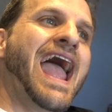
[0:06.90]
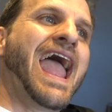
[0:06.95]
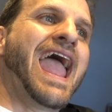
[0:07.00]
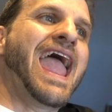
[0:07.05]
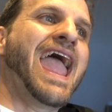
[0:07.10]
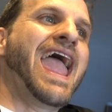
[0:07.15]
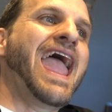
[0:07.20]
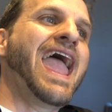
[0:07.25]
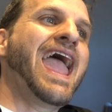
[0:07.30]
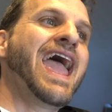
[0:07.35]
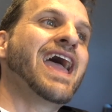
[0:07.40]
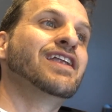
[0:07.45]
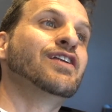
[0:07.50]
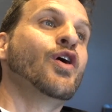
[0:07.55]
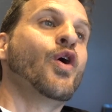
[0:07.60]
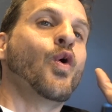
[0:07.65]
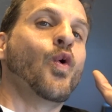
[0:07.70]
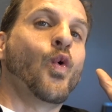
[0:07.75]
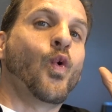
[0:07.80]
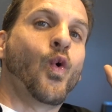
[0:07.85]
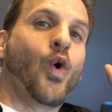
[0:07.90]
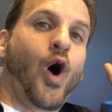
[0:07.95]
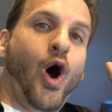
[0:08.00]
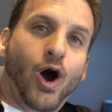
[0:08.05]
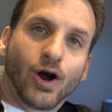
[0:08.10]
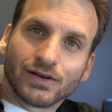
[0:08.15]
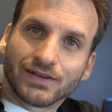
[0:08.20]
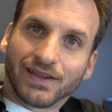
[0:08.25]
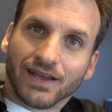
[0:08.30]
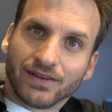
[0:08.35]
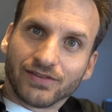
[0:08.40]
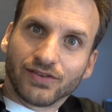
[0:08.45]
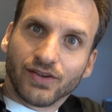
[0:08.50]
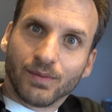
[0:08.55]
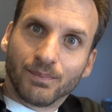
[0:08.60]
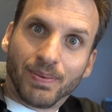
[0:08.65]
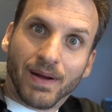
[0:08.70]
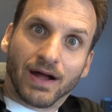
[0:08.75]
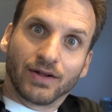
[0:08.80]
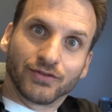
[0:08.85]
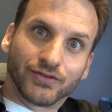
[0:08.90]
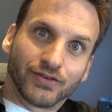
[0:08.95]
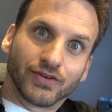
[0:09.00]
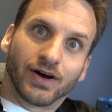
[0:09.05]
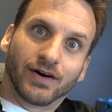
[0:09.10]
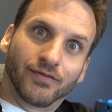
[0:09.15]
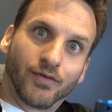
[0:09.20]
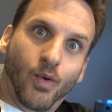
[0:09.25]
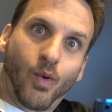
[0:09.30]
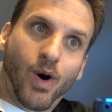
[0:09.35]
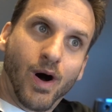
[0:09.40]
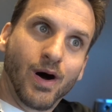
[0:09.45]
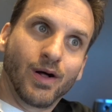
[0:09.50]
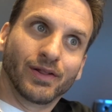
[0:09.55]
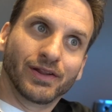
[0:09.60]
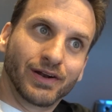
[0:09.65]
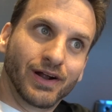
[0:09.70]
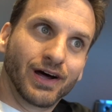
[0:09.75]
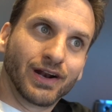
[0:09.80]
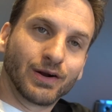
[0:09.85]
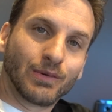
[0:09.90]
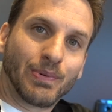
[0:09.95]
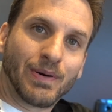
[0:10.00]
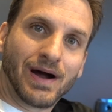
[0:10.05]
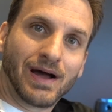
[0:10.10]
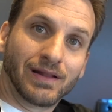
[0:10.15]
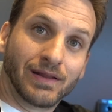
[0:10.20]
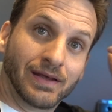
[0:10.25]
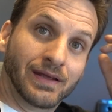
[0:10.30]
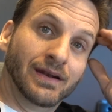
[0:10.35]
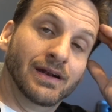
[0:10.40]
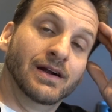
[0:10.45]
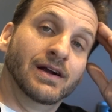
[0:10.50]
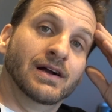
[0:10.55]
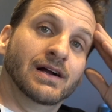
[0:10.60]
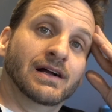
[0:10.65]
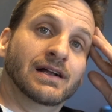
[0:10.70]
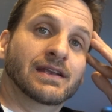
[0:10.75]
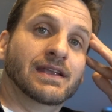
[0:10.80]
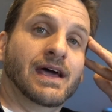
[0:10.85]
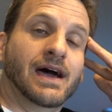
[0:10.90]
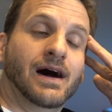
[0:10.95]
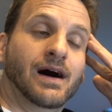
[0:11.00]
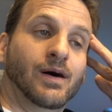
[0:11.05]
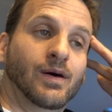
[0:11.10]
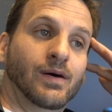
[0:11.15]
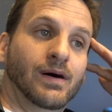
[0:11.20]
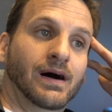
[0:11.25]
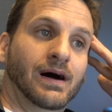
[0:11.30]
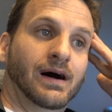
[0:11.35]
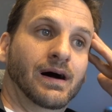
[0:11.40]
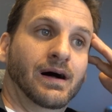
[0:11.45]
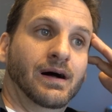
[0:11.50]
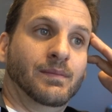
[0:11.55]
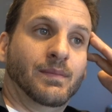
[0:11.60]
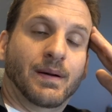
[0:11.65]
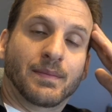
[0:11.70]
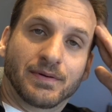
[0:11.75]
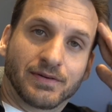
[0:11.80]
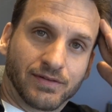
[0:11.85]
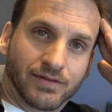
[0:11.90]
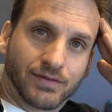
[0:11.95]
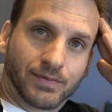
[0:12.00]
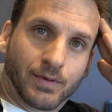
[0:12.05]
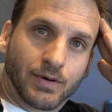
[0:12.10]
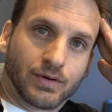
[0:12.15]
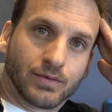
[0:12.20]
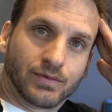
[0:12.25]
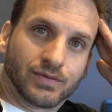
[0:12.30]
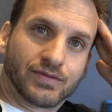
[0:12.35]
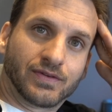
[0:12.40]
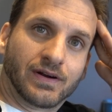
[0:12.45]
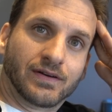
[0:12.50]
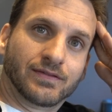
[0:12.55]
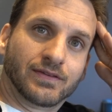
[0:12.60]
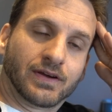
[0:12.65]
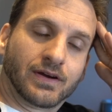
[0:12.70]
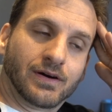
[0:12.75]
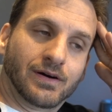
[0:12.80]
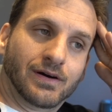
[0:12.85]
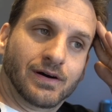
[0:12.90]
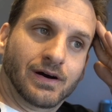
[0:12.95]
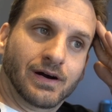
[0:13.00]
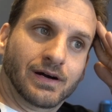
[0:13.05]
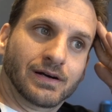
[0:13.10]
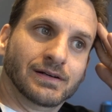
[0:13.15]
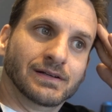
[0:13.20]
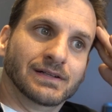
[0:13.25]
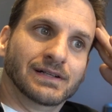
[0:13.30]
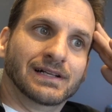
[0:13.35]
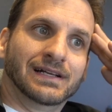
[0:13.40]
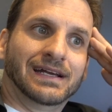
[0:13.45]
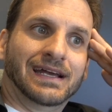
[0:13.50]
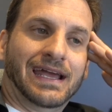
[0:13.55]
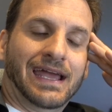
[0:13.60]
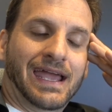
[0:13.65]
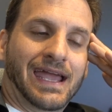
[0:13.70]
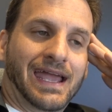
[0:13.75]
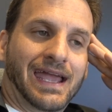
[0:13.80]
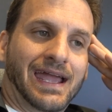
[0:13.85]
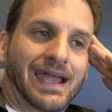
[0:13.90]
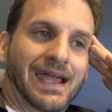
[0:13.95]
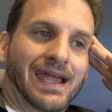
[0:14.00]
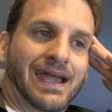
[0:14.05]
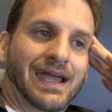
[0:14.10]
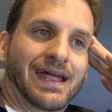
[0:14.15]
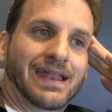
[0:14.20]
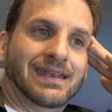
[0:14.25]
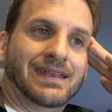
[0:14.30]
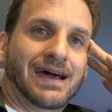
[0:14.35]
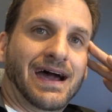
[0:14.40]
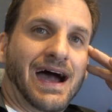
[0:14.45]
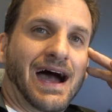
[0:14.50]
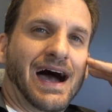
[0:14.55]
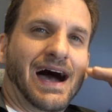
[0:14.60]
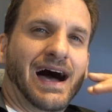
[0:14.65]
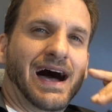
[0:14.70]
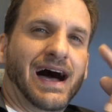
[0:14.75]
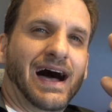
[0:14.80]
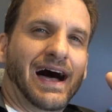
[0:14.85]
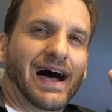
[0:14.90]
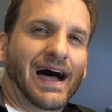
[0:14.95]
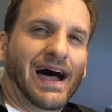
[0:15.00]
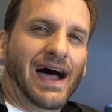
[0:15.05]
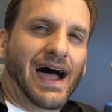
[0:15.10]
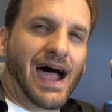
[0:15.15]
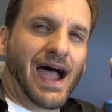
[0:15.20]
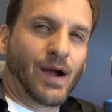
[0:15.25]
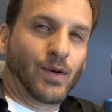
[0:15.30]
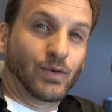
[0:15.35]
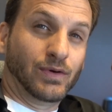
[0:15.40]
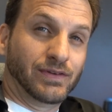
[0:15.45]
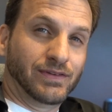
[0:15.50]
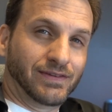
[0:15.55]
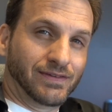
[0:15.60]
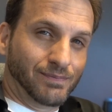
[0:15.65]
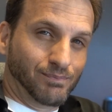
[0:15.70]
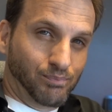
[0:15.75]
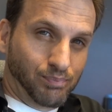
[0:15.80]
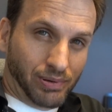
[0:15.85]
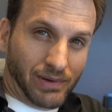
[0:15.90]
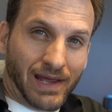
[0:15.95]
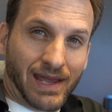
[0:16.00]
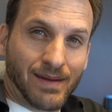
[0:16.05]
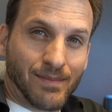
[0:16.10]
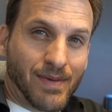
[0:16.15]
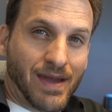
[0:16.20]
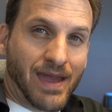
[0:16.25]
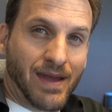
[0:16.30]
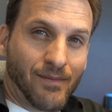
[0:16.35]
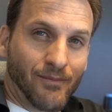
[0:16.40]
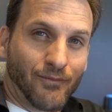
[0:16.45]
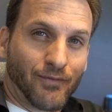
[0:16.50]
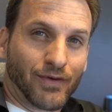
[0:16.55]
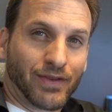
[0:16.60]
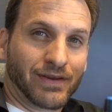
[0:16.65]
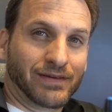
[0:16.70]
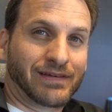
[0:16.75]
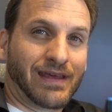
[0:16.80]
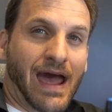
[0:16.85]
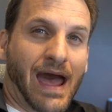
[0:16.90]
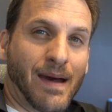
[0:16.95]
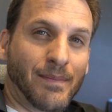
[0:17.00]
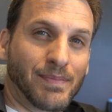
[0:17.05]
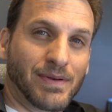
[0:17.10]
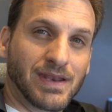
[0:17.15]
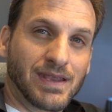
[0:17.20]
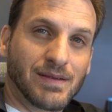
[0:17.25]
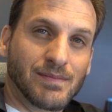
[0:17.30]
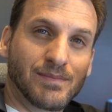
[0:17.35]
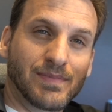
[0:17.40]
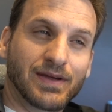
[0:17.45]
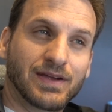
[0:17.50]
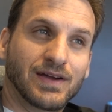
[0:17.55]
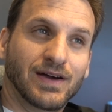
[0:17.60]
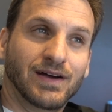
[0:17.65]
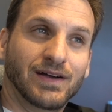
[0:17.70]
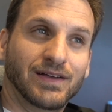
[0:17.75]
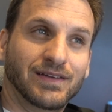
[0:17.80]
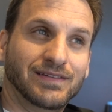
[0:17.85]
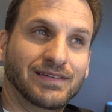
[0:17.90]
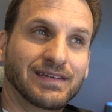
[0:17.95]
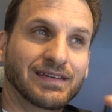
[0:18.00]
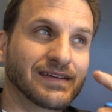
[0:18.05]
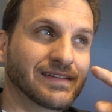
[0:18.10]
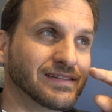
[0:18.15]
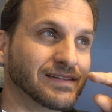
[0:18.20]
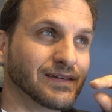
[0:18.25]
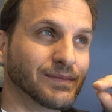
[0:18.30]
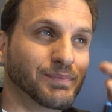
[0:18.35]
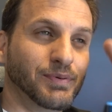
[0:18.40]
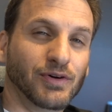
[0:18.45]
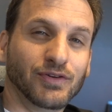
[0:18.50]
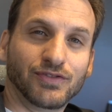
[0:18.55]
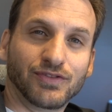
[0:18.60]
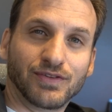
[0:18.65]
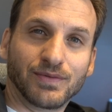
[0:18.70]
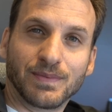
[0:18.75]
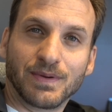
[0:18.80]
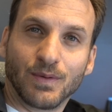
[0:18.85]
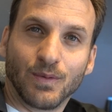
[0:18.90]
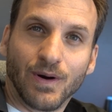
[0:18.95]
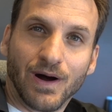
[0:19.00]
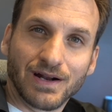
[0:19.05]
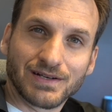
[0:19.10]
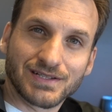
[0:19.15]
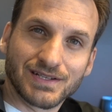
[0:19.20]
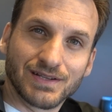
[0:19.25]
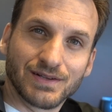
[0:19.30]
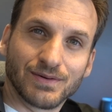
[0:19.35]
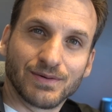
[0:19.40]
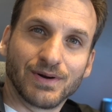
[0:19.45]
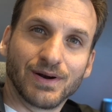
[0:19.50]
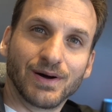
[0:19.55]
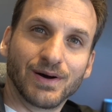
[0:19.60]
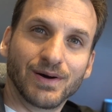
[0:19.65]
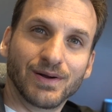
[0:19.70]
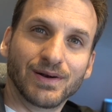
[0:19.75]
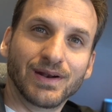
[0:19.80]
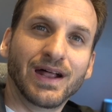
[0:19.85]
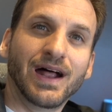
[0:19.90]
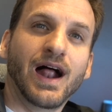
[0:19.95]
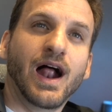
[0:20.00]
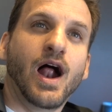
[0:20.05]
And our Tesla bounced off a wall in autopilot. Now, my business partner was driving the car, and I would blame him for this happening because he's supposed to be watching the road.